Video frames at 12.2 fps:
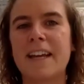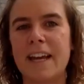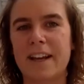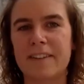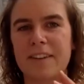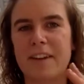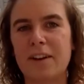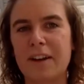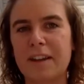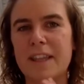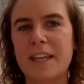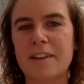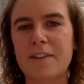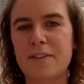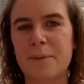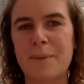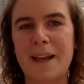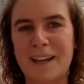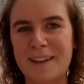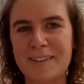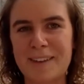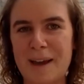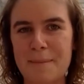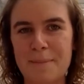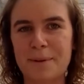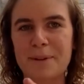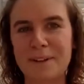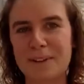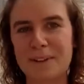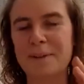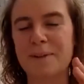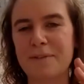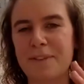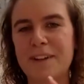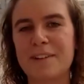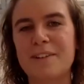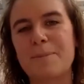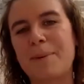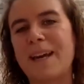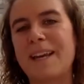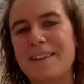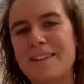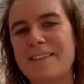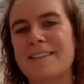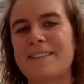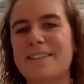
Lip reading: executing things from like a sample into a finished piece